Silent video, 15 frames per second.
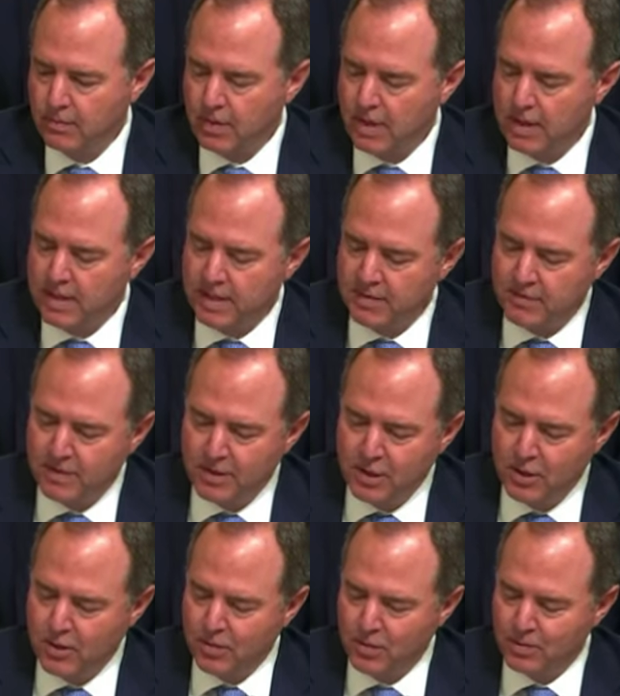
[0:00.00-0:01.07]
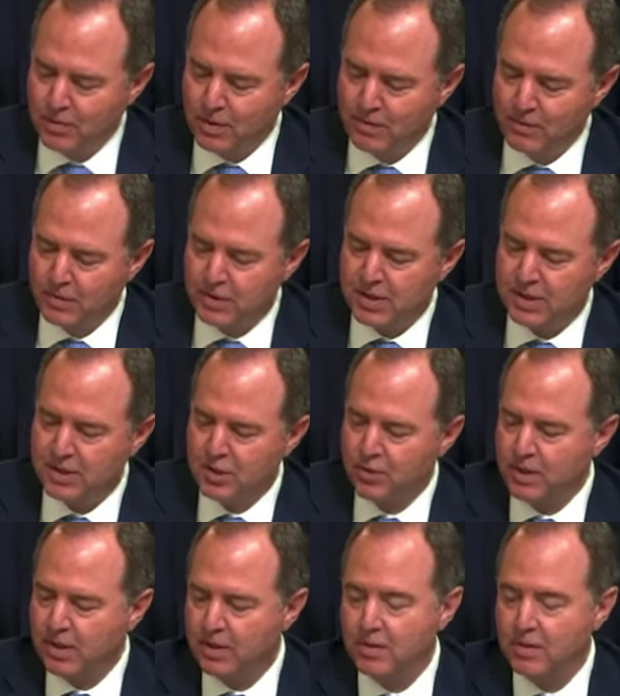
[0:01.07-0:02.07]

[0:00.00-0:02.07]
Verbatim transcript: in that video, one of the first things you hear